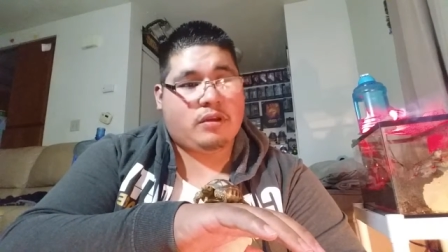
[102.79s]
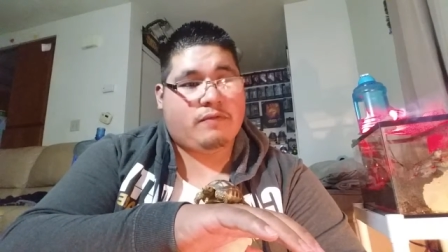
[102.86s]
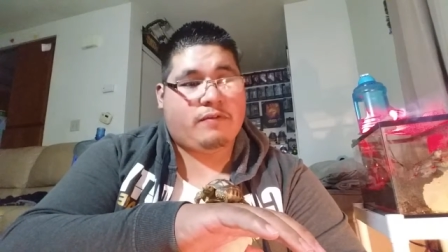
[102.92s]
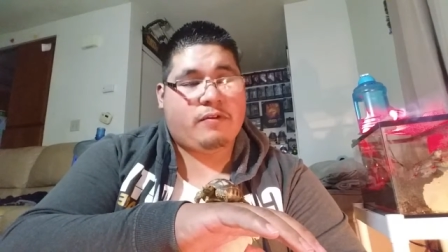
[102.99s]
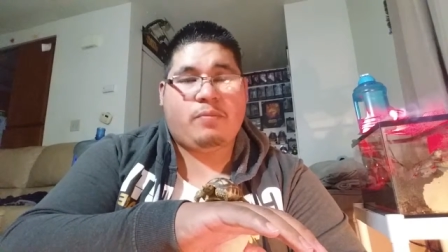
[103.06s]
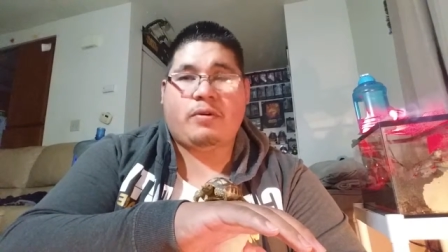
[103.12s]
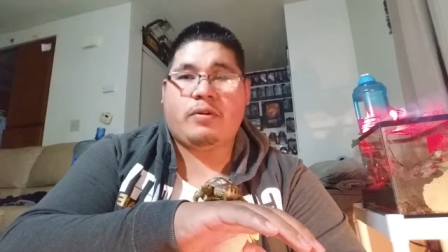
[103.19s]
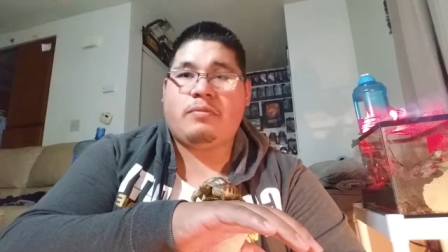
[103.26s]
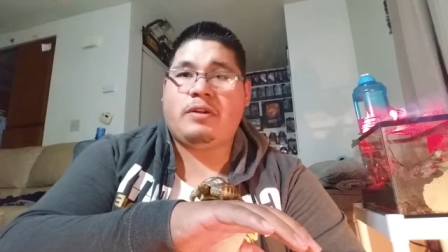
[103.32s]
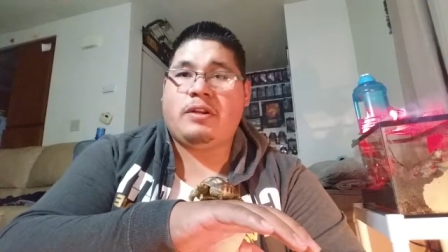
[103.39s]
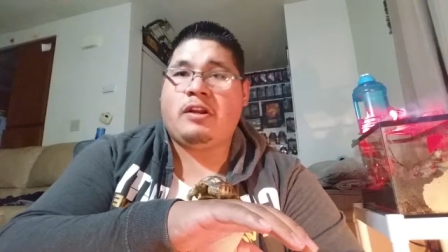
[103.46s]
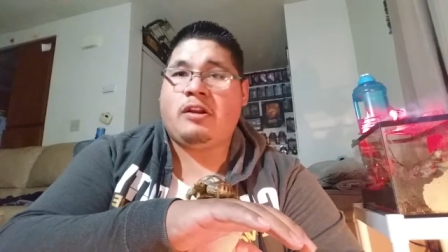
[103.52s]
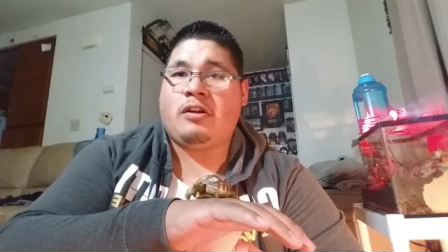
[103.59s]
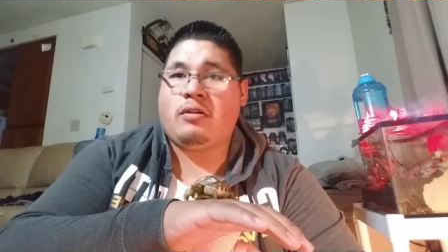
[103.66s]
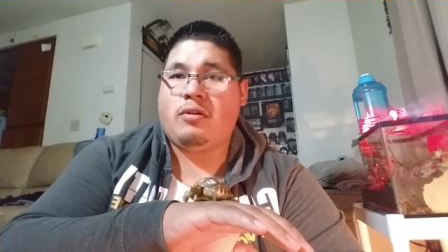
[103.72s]
if you put them
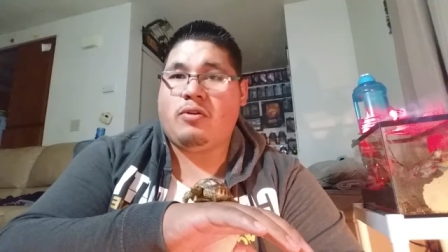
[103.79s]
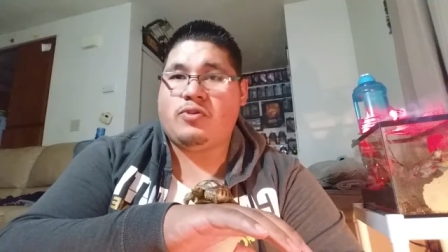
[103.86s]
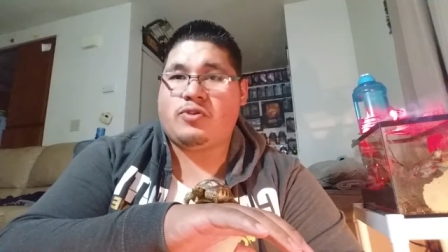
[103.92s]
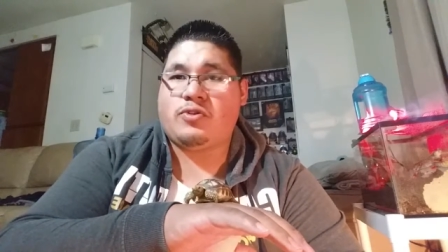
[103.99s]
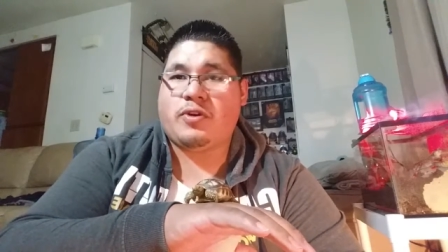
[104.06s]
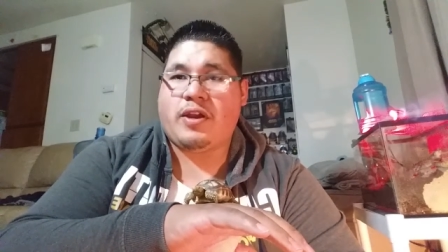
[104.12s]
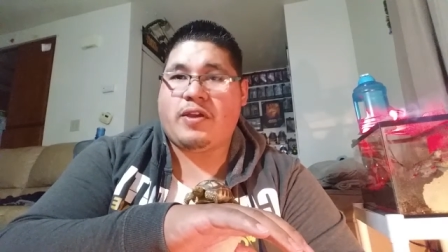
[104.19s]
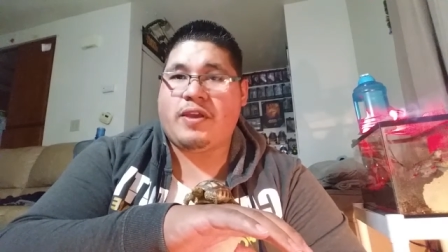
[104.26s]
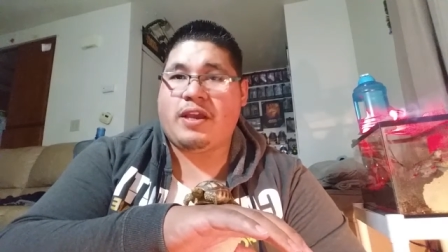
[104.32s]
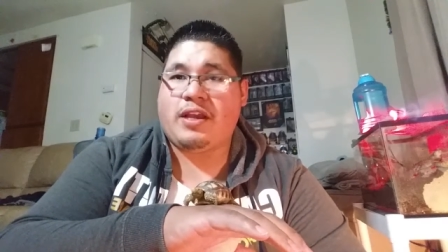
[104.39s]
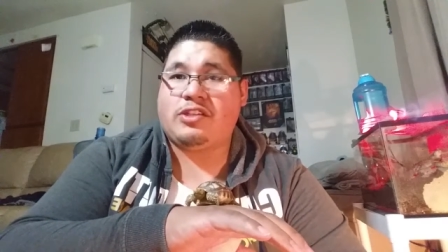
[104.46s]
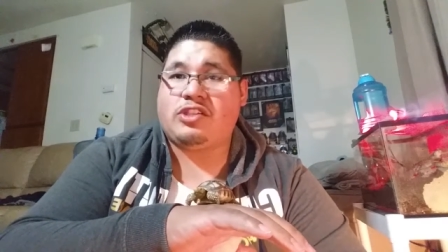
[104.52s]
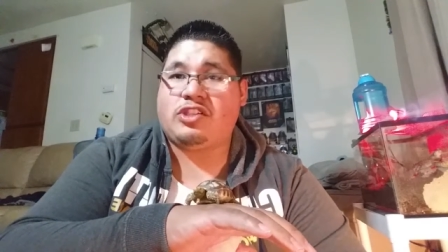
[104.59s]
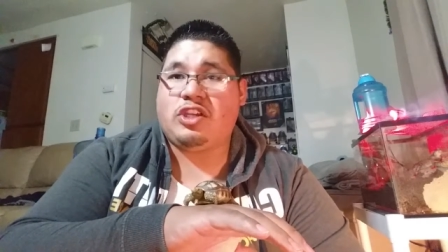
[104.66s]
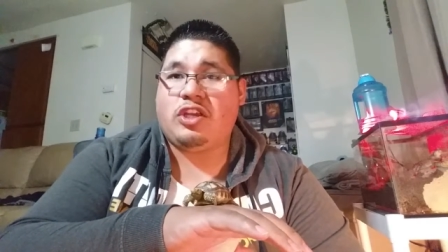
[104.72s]
in an enclosure and they
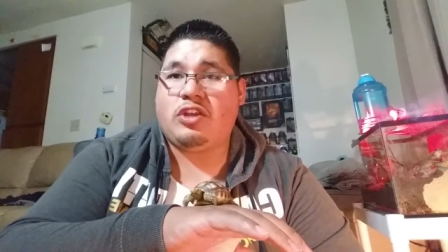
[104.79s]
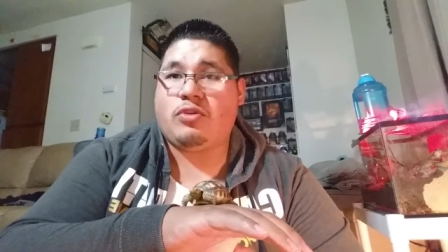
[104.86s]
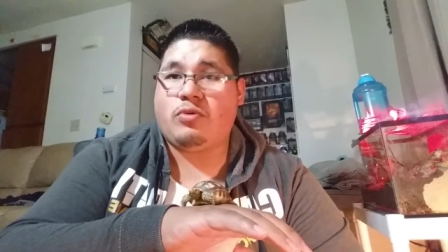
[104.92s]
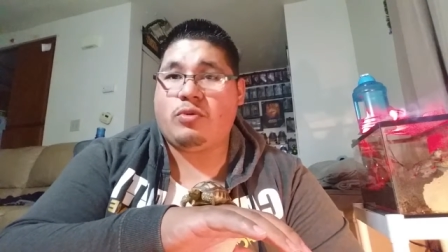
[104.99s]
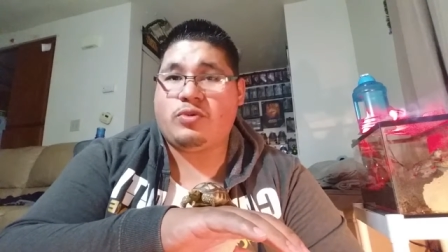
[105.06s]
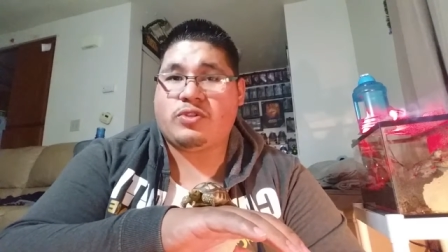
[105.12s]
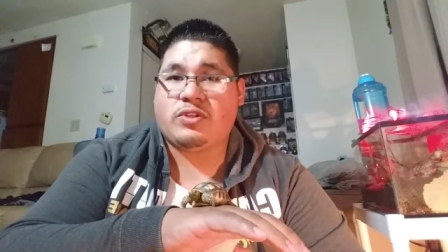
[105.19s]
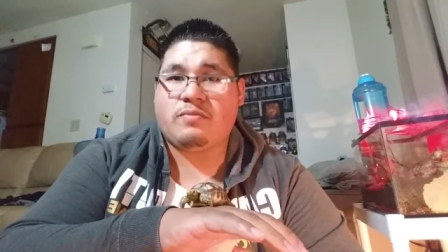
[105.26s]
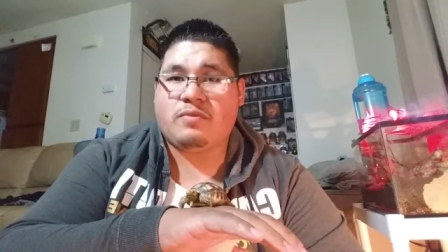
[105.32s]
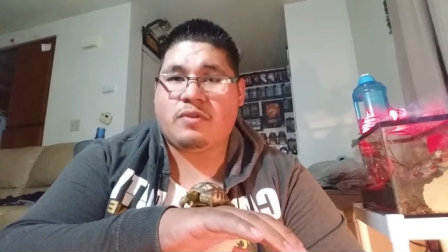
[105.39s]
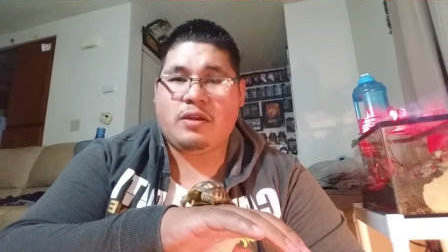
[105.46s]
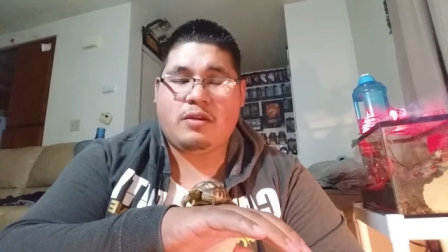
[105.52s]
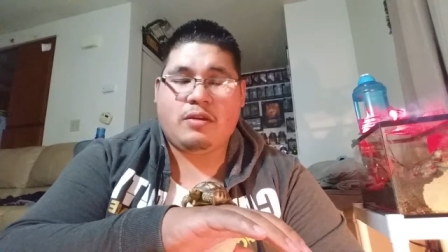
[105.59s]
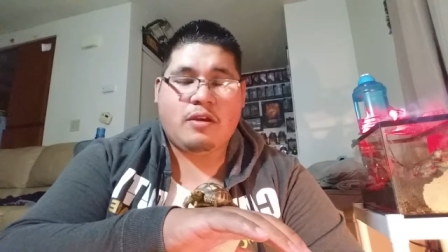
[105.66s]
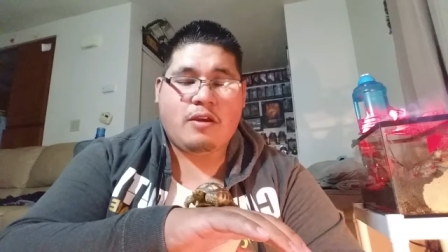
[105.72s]
can see through
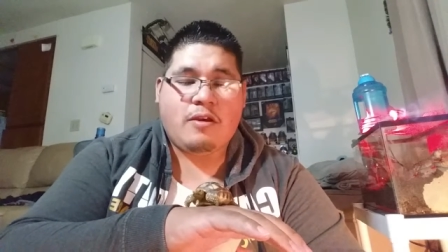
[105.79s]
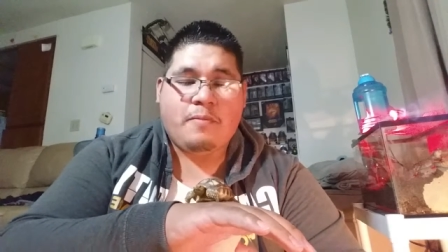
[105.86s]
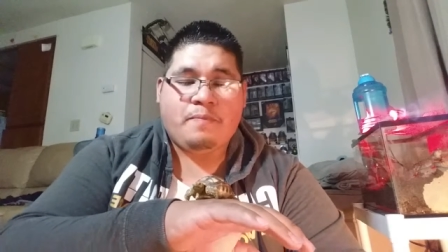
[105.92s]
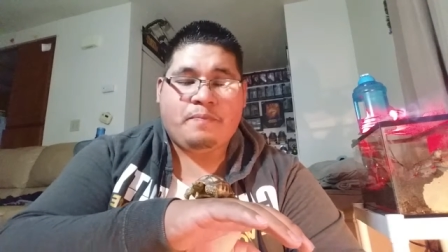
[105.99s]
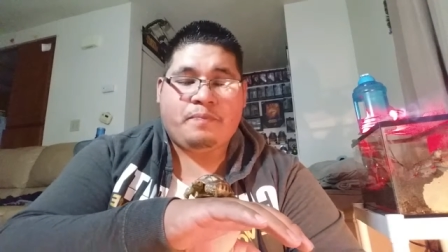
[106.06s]
something,